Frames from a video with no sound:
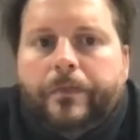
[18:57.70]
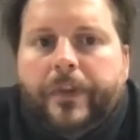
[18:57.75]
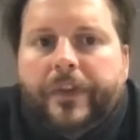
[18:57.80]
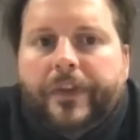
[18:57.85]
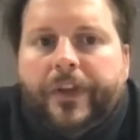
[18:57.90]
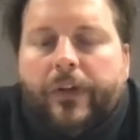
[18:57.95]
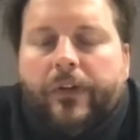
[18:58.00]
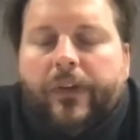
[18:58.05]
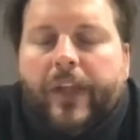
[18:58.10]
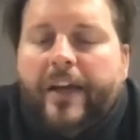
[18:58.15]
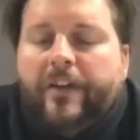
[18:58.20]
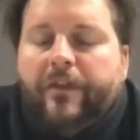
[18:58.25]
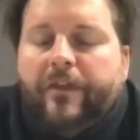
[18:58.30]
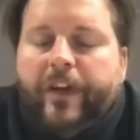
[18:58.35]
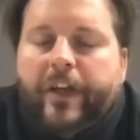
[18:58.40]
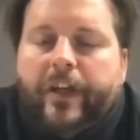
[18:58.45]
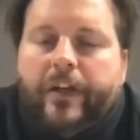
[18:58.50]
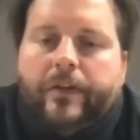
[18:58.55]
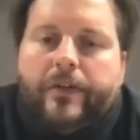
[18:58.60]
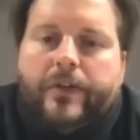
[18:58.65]
the lead
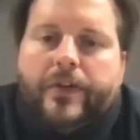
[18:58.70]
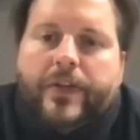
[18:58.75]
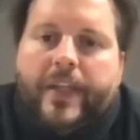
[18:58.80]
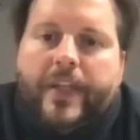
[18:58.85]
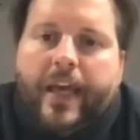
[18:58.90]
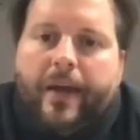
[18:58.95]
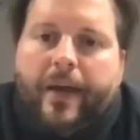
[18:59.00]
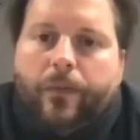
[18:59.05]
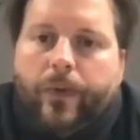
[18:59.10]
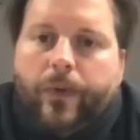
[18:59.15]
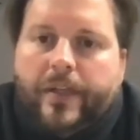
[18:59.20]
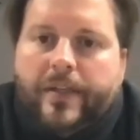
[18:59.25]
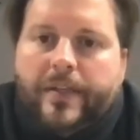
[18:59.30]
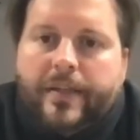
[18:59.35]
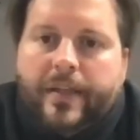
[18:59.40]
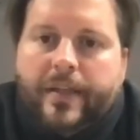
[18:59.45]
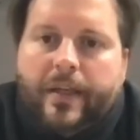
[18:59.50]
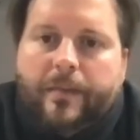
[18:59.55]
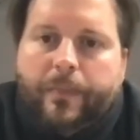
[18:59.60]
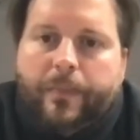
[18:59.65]
figures that we
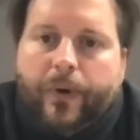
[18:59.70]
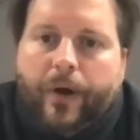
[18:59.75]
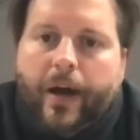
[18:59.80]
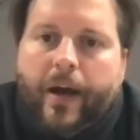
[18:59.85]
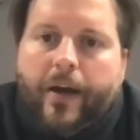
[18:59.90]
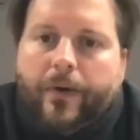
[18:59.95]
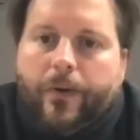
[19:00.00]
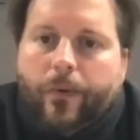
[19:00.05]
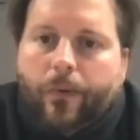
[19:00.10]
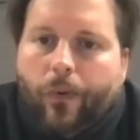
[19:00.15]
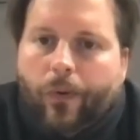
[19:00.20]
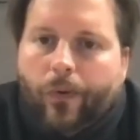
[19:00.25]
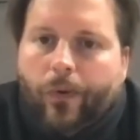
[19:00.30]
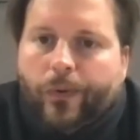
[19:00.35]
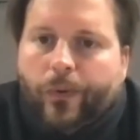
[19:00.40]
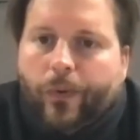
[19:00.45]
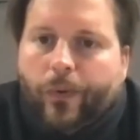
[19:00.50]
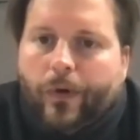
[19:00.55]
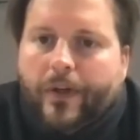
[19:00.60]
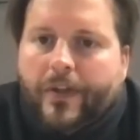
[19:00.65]
see prior to
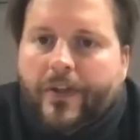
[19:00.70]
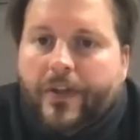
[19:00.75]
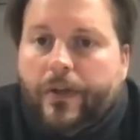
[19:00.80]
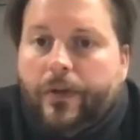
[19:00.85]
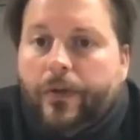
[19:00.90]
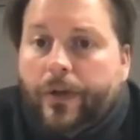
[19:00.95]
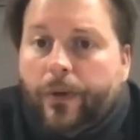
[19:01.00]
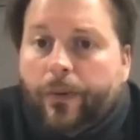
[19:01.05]
World War II, you're